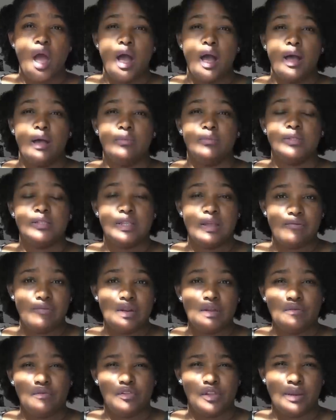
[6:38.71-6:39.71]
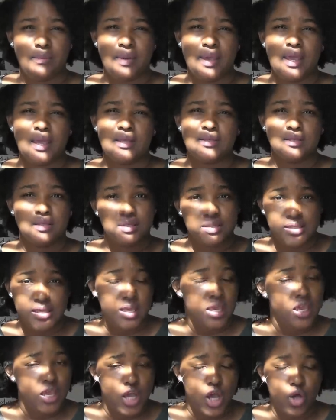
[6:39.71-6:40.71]
um, Stephanie Fleming is
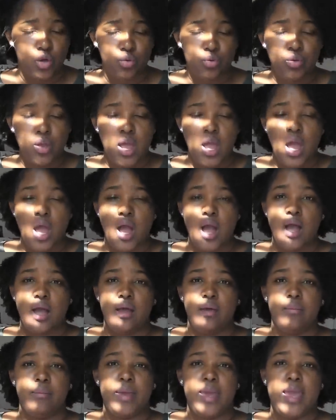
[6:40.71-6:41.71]
the CEO um,